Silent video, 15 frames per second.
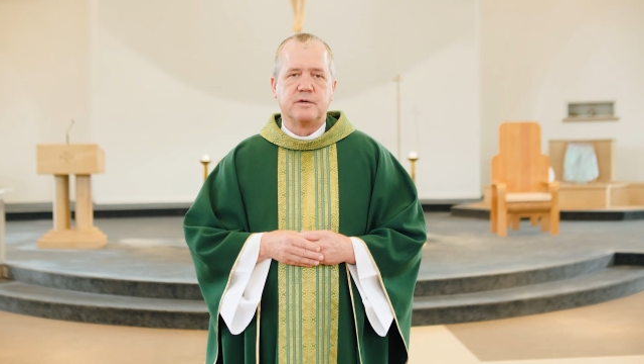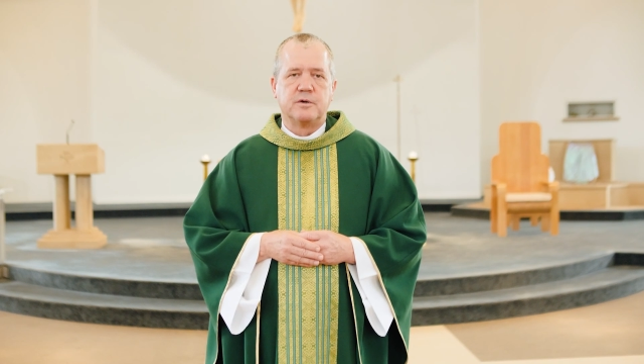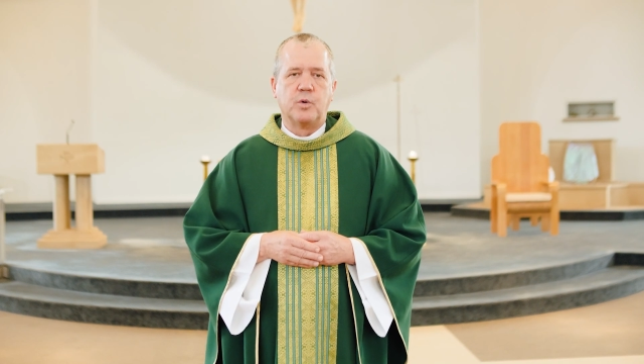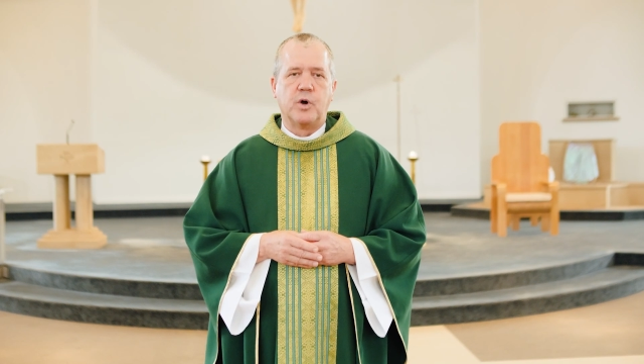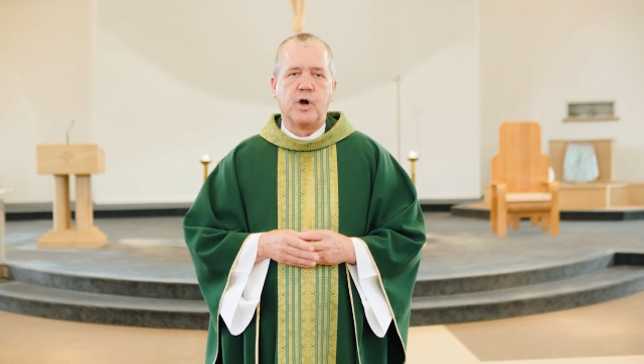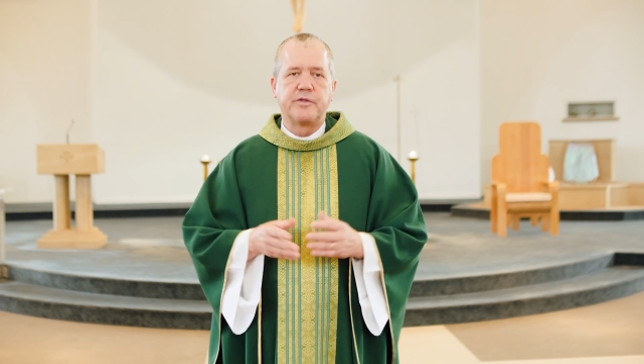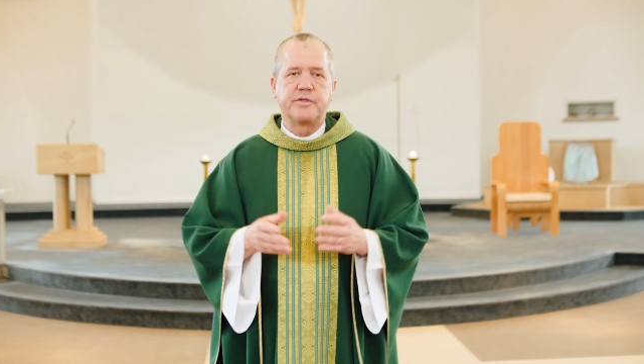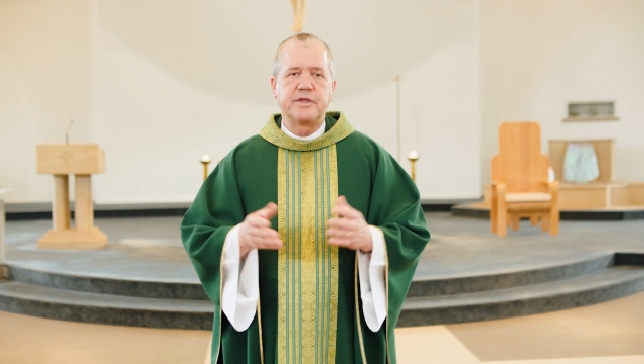
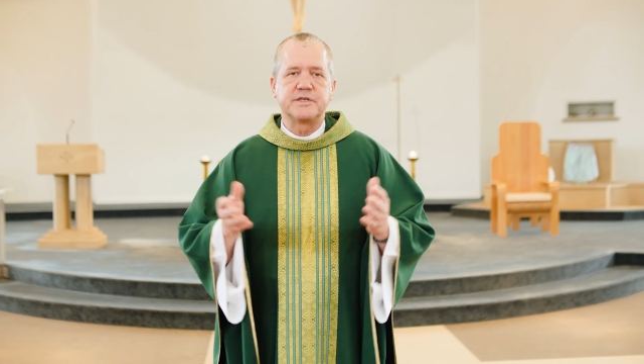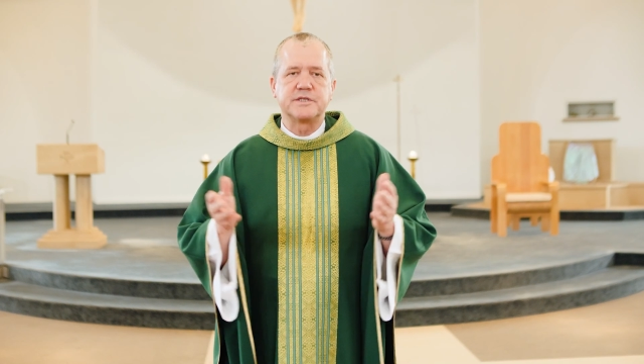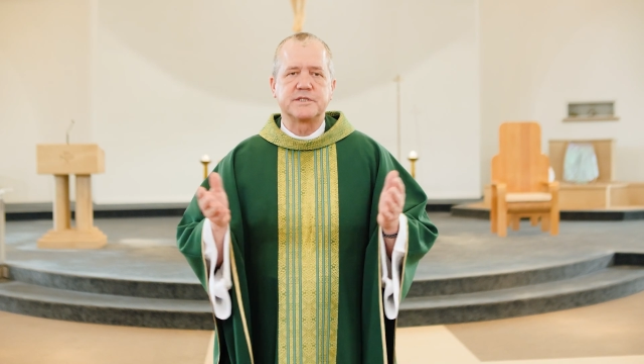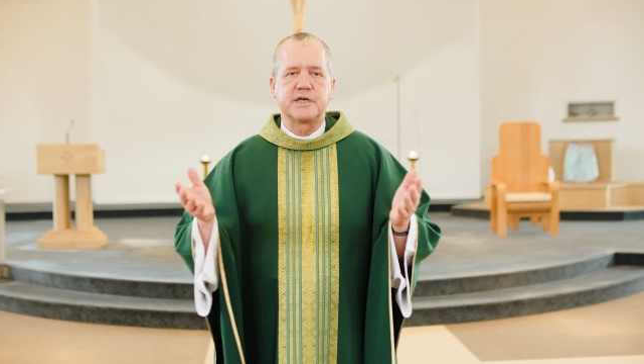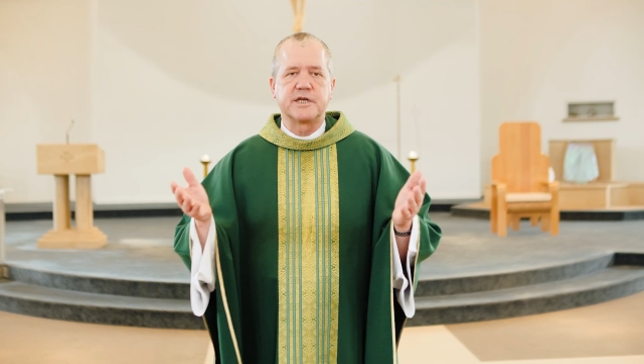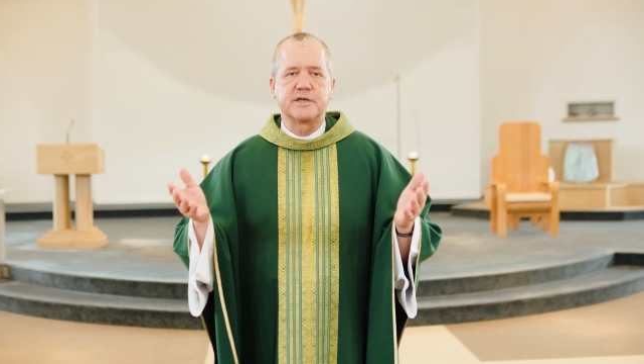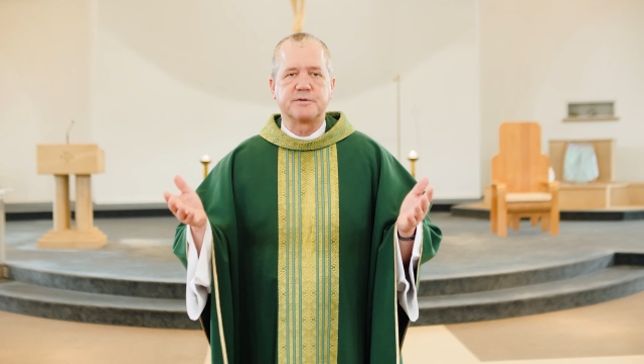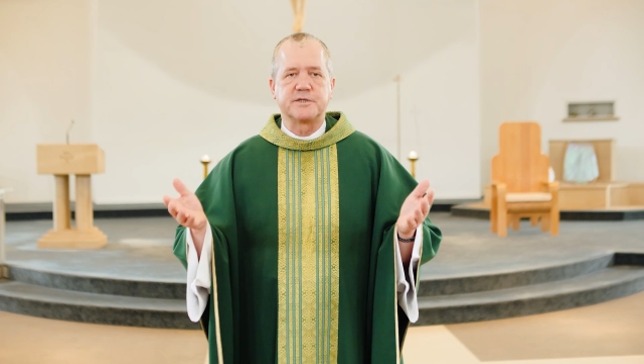worthy to
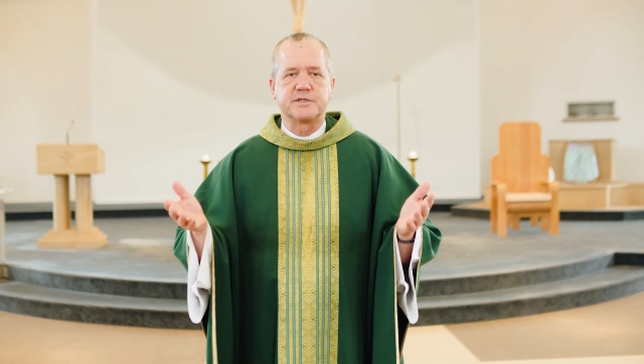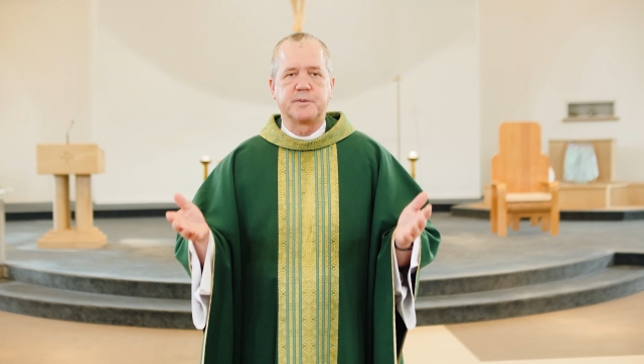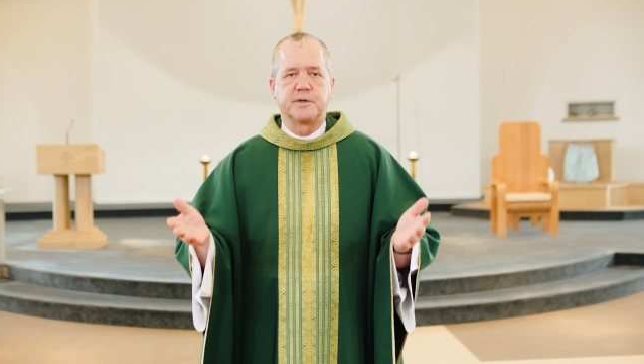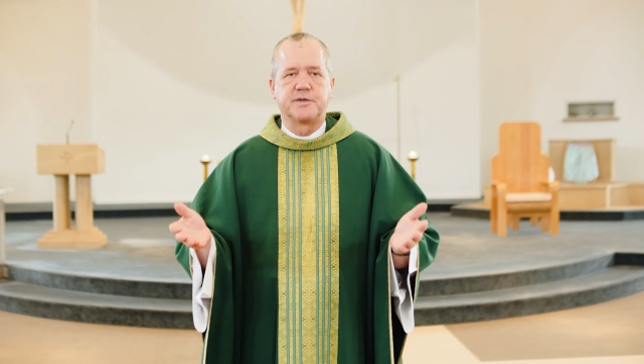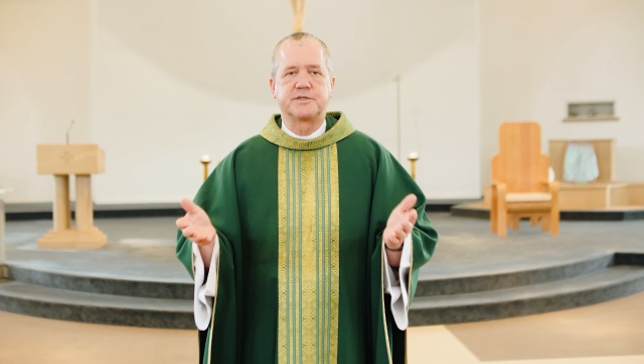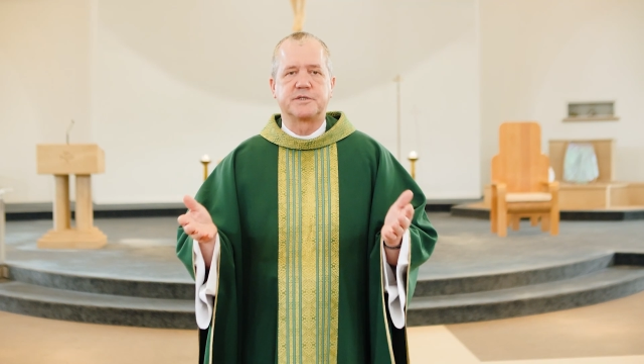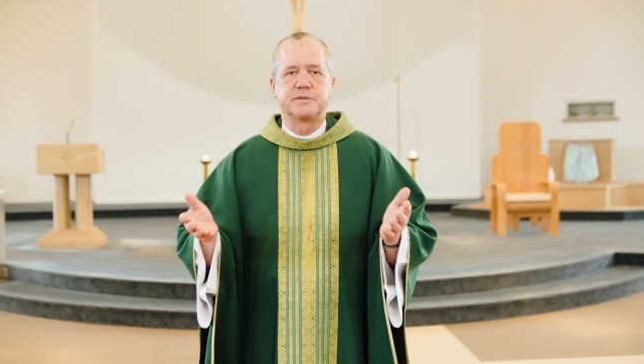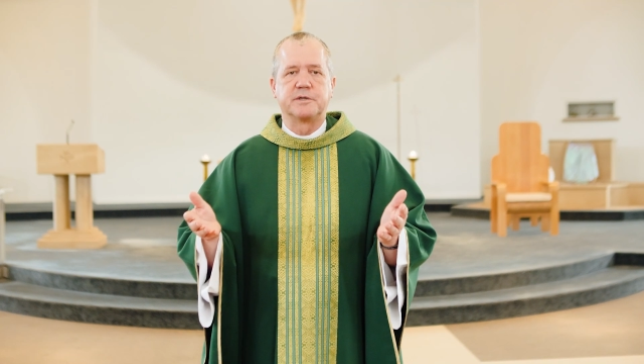take
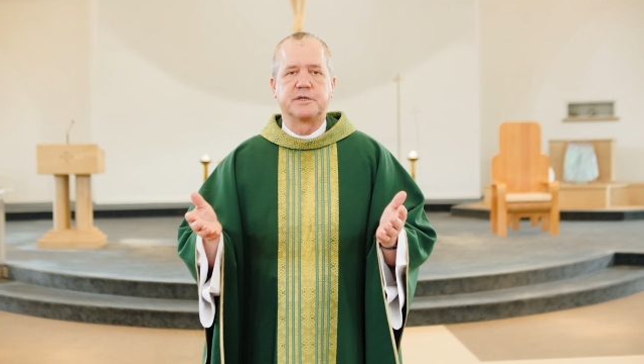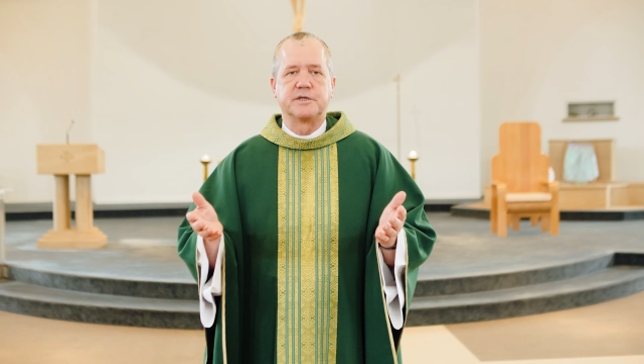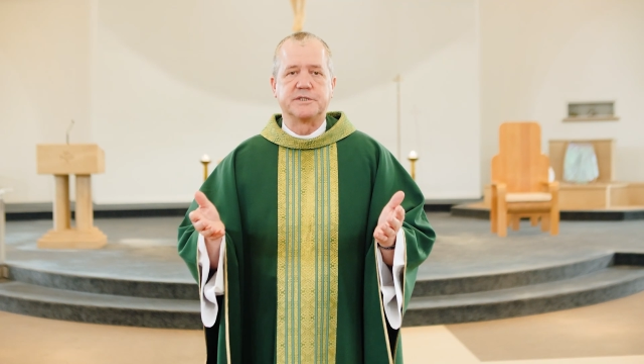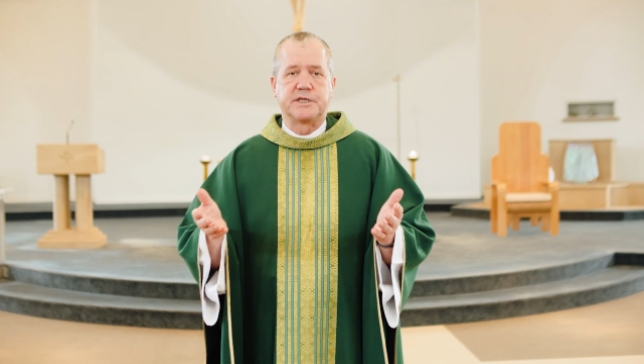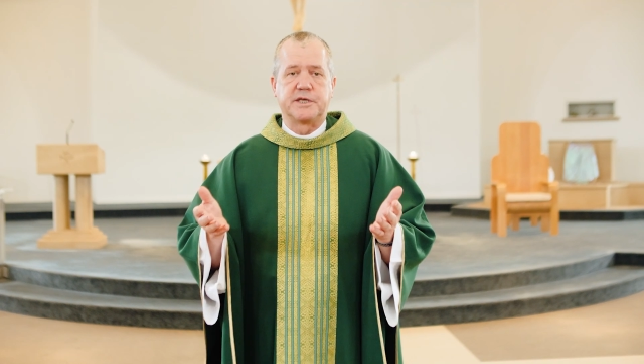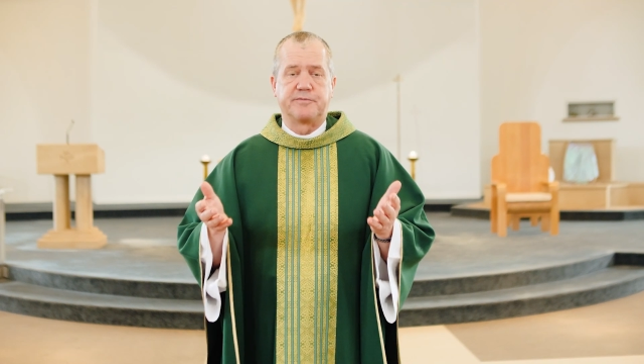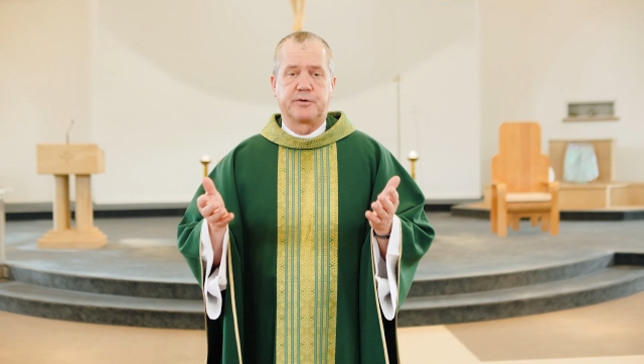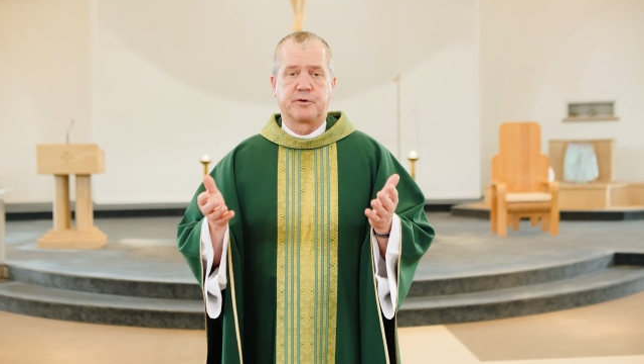
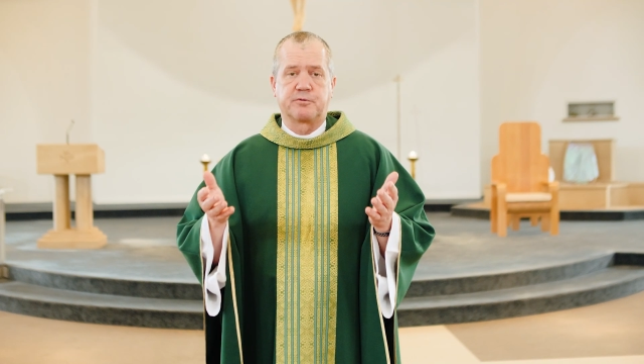responsibility for